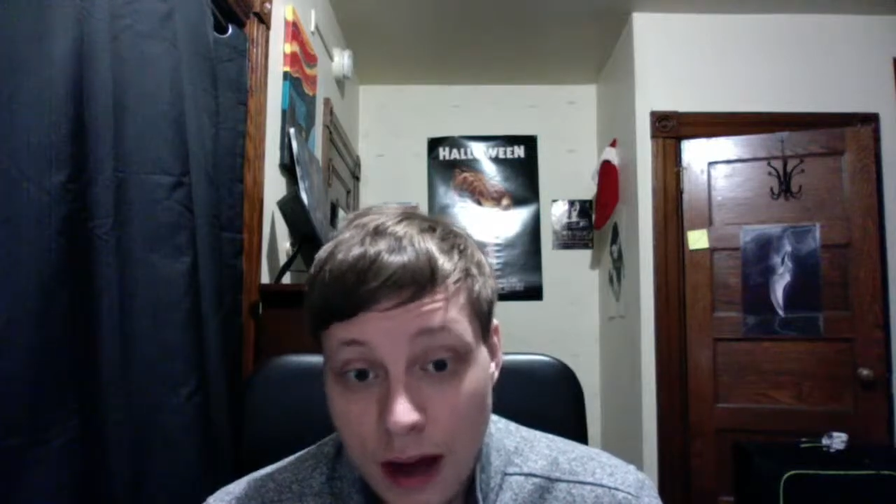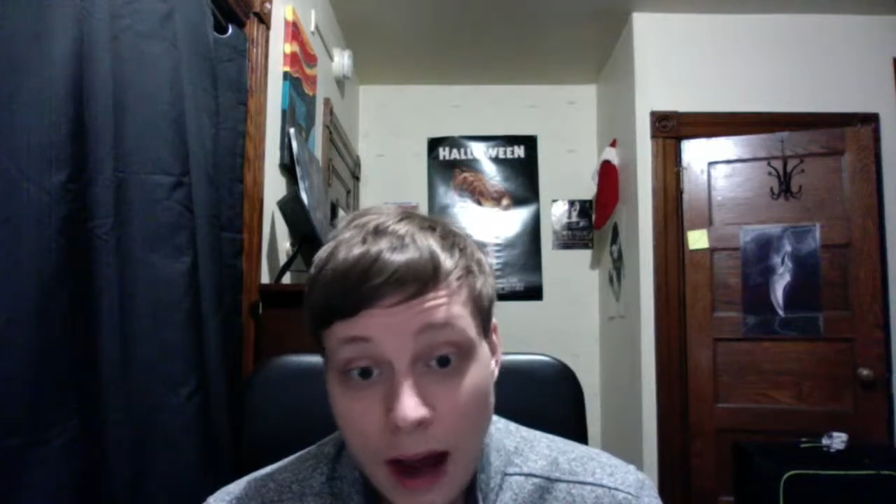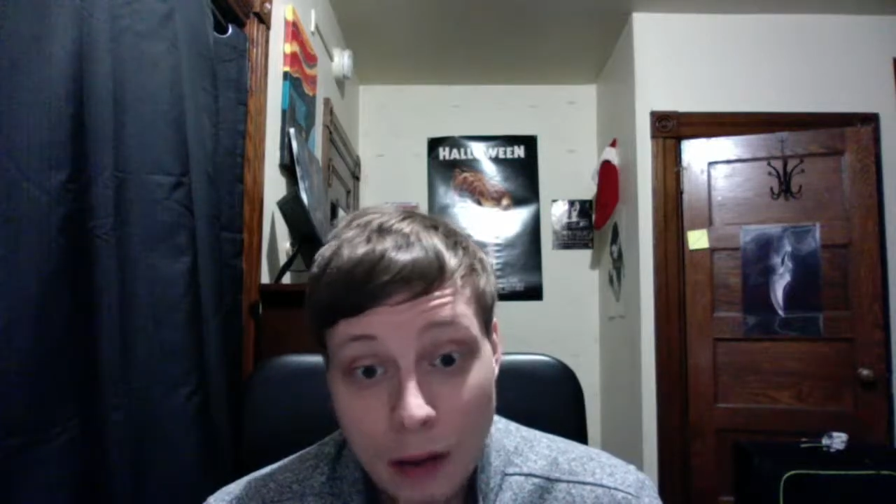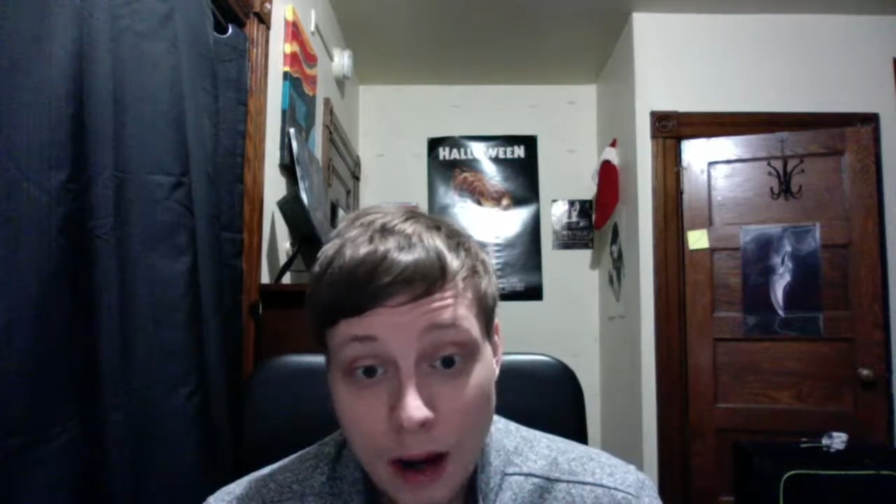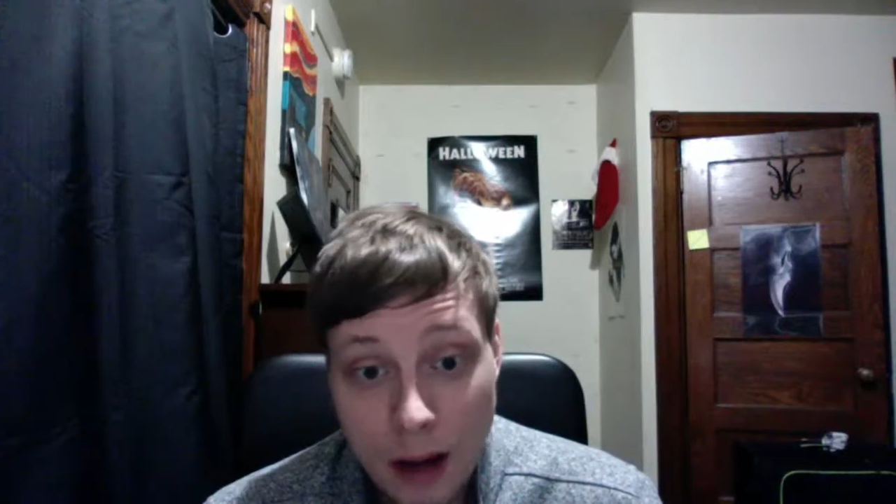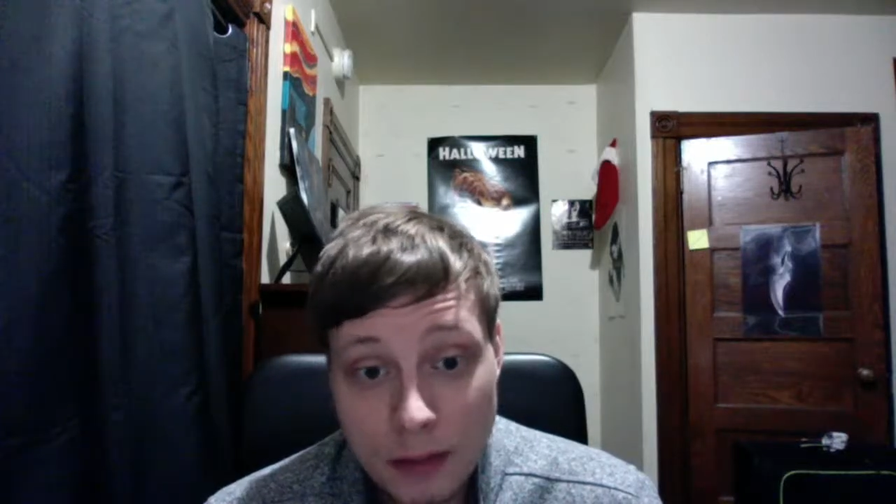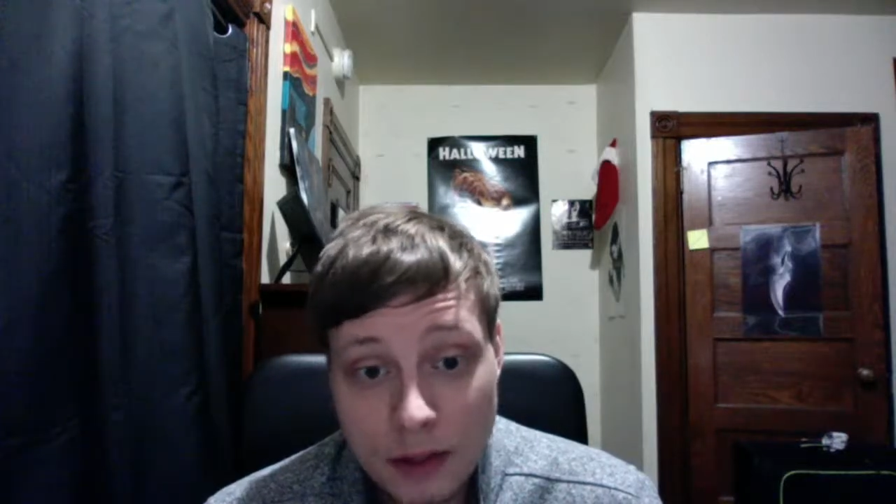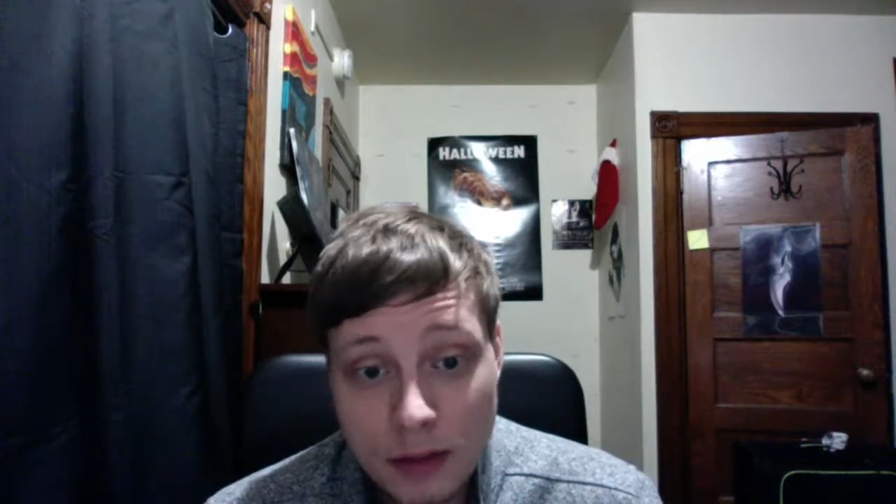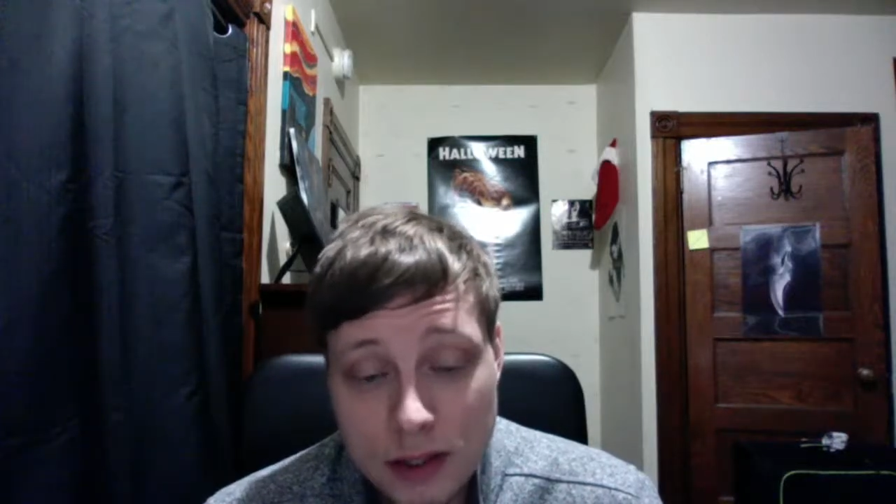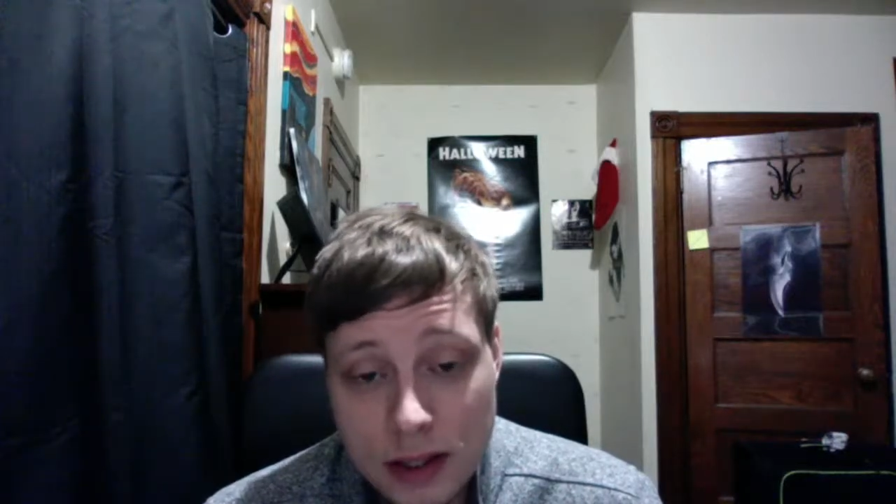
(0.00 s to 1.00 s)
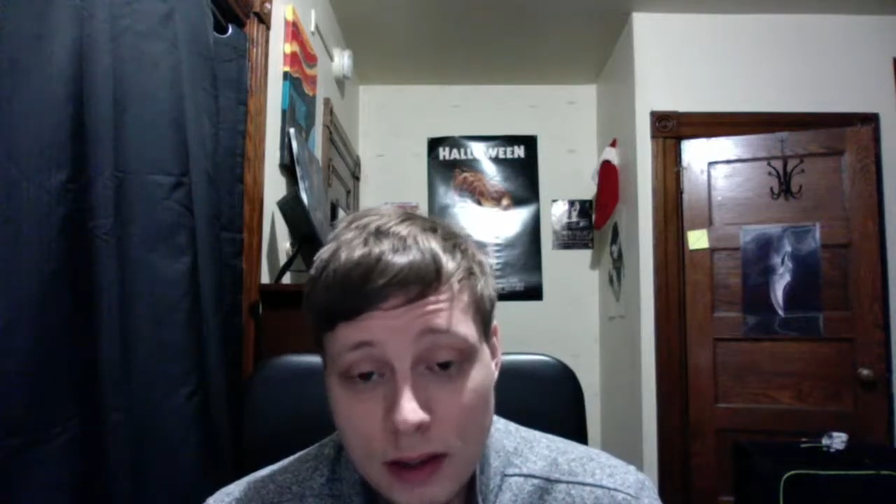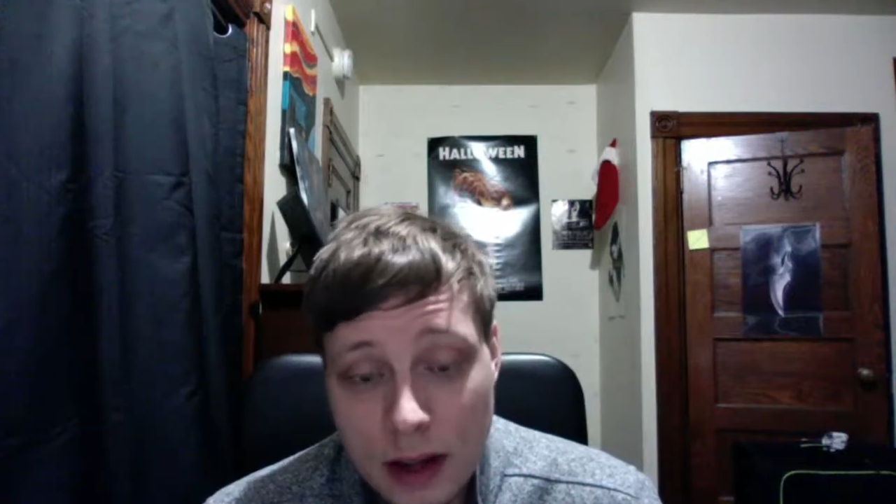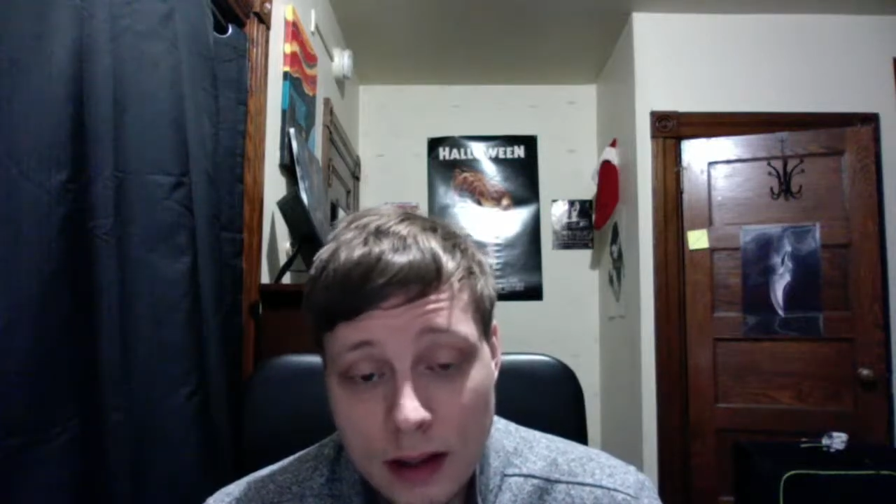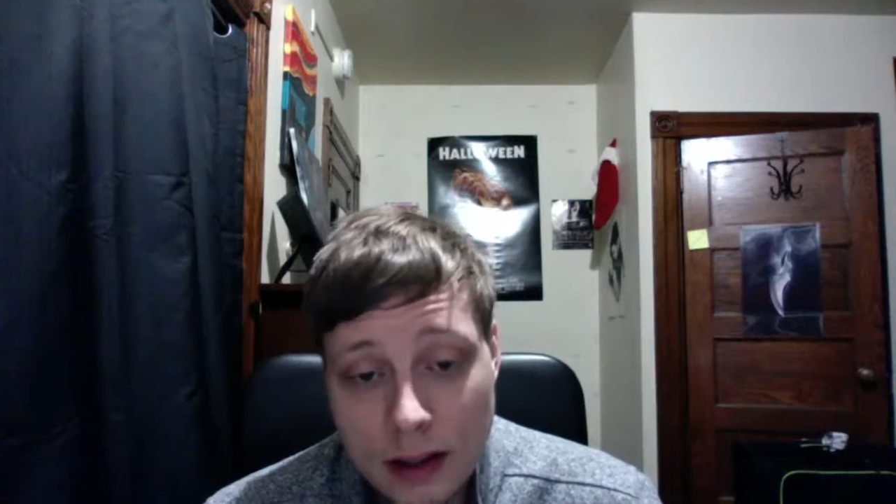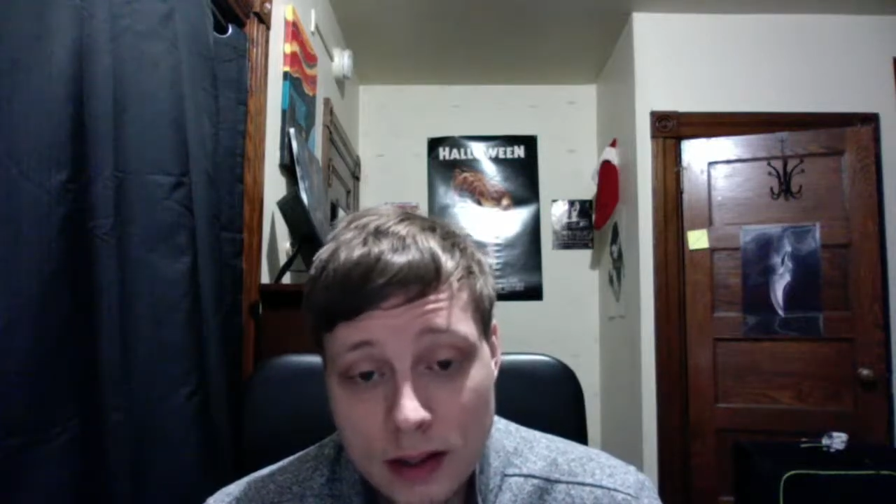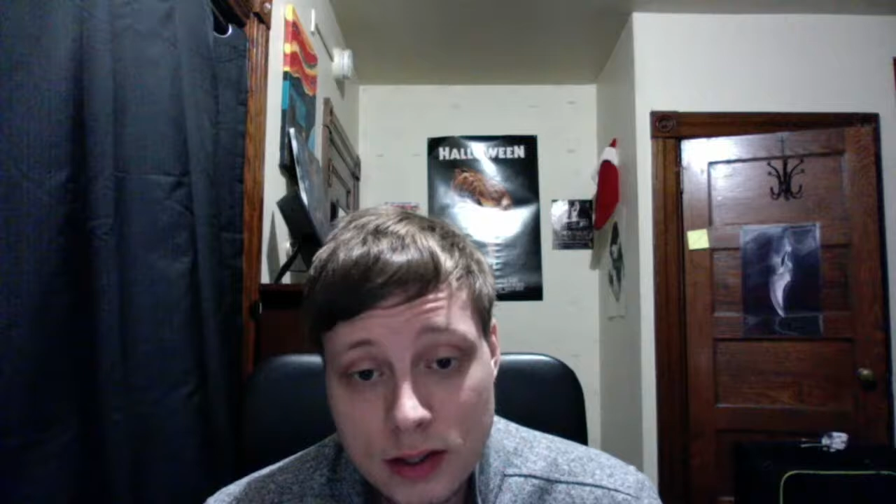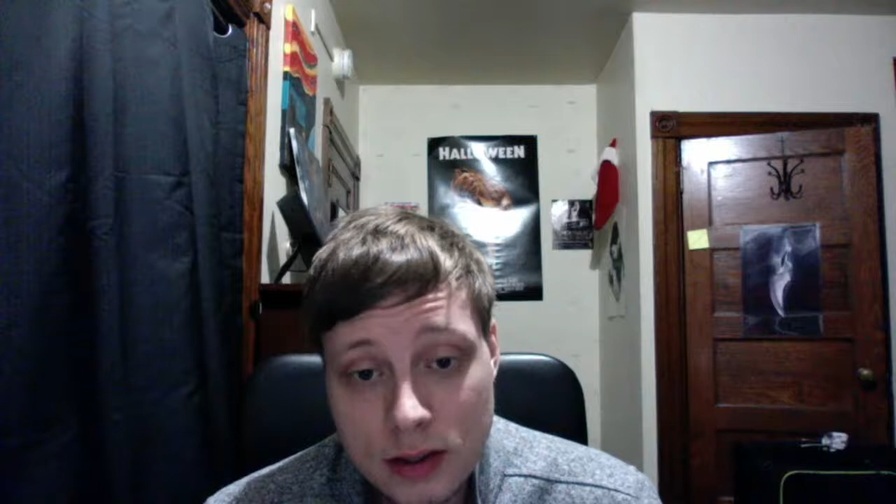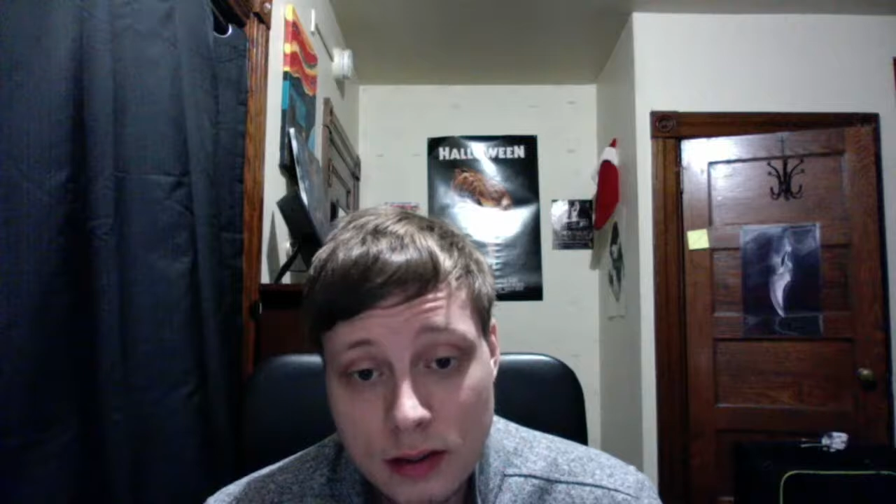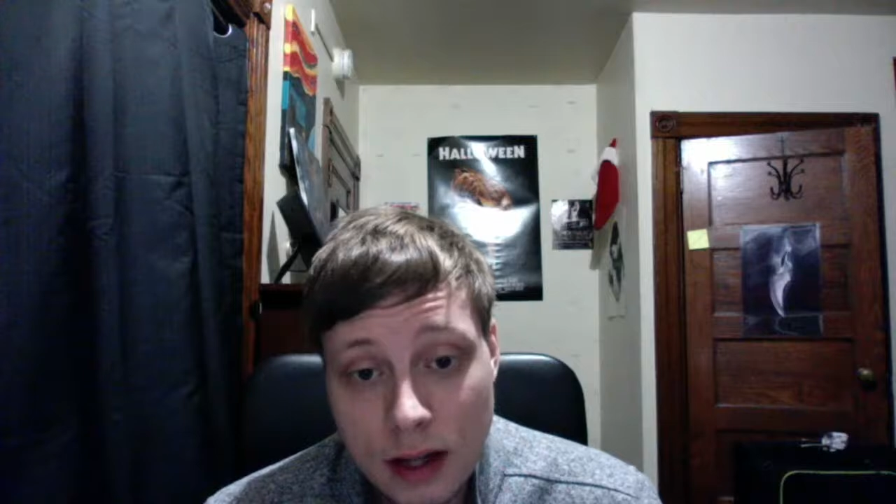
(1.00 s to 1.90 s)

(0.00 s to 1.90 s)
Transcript: I'm gonna go see that next year.